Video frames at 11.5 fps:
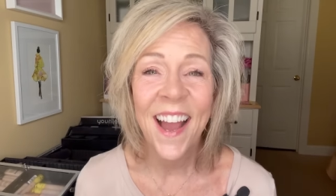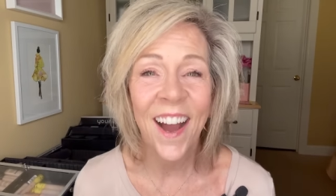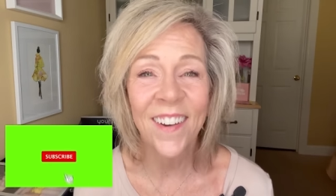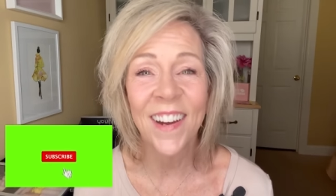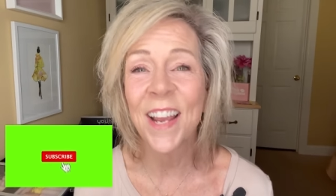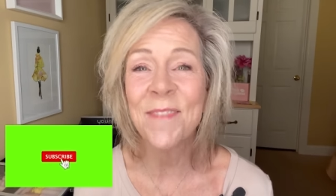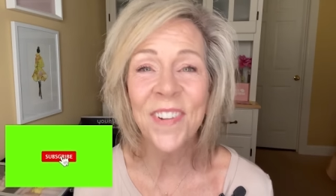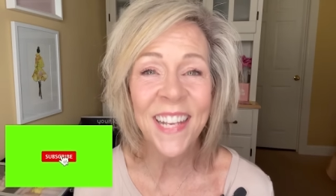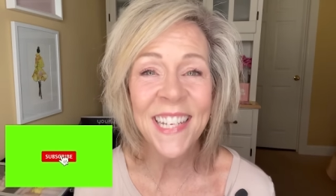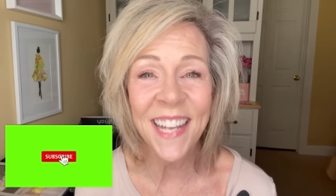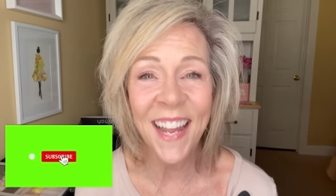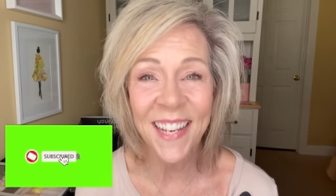All right,
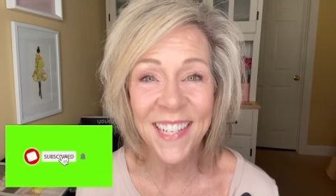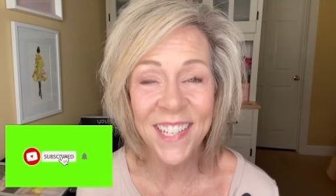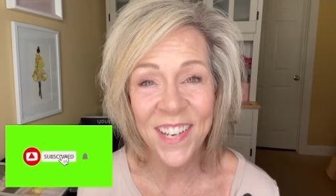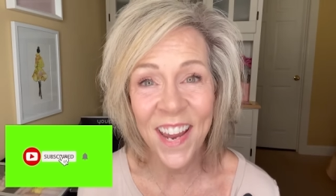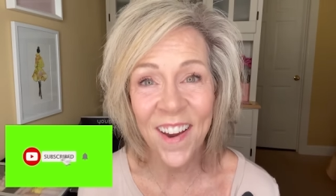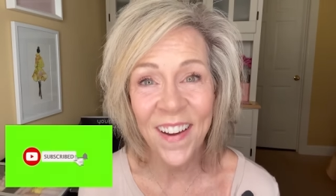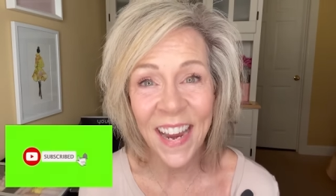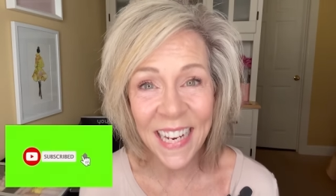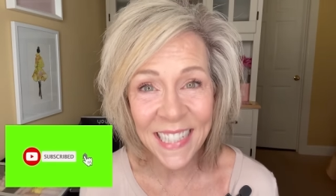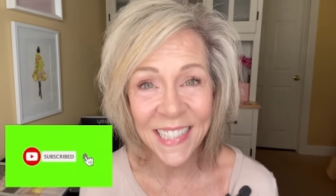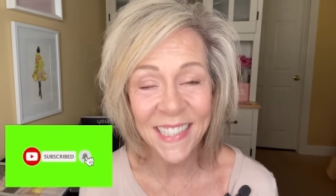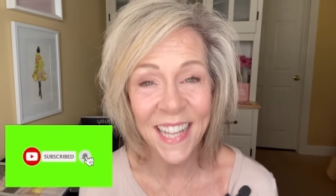please like and share
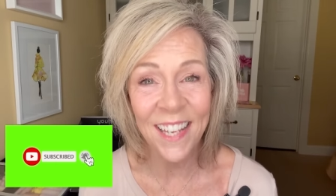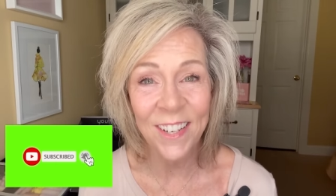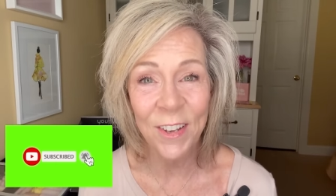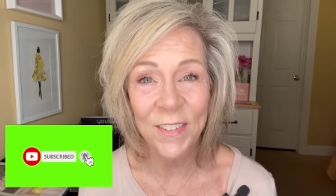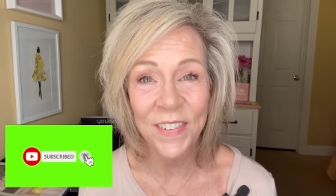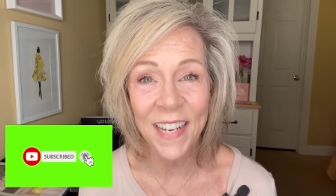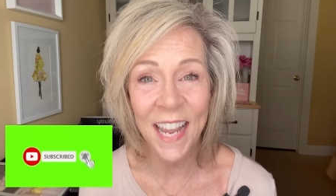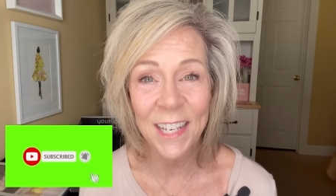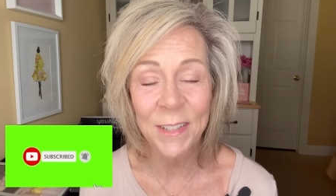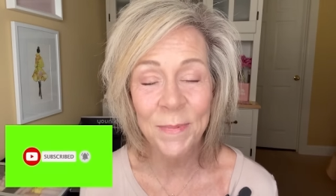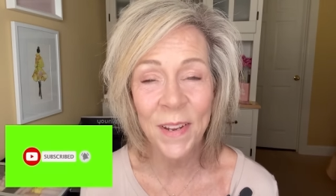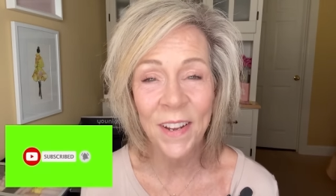and click that
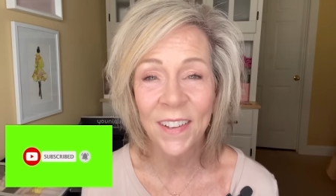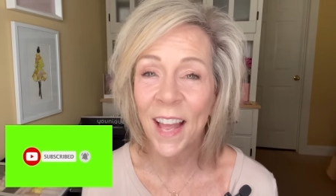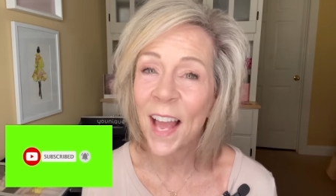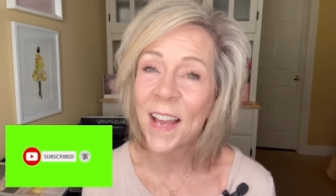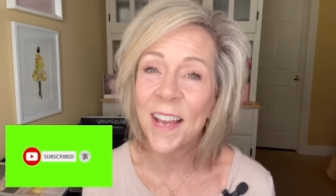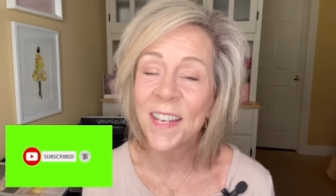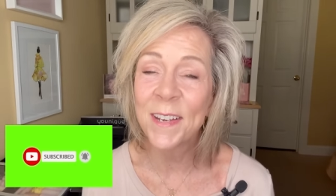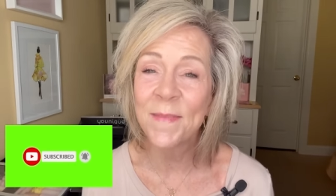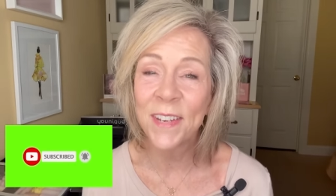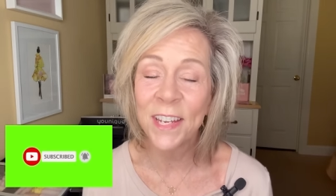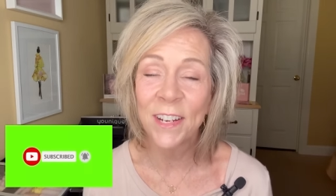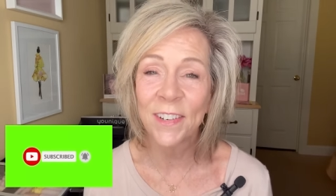notification bell. I
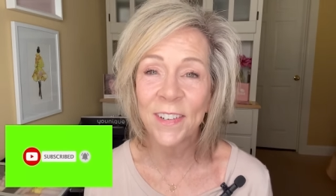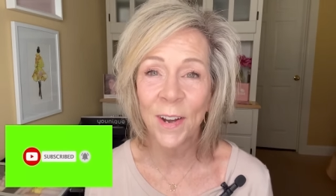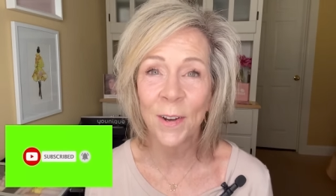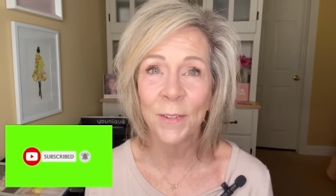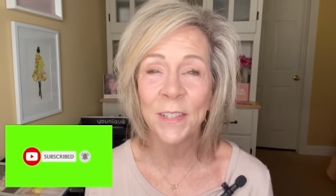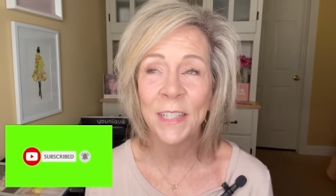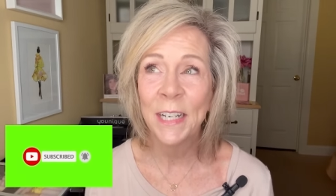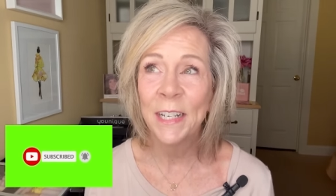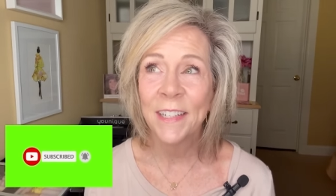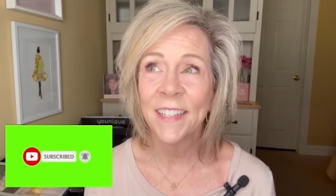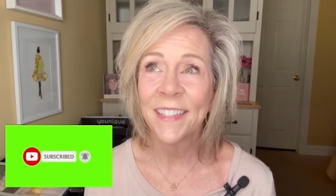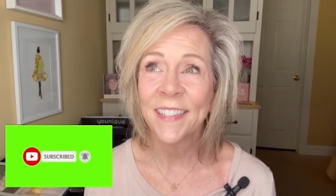am here on
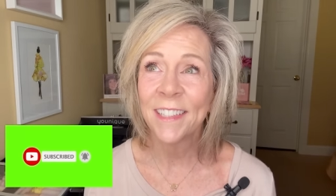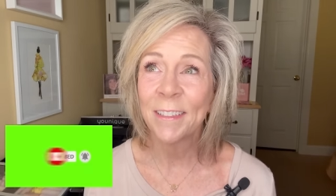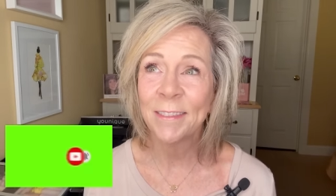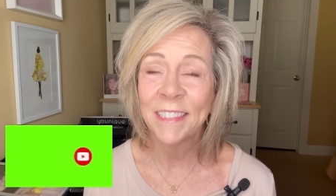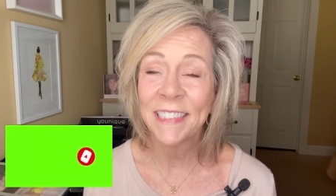uh,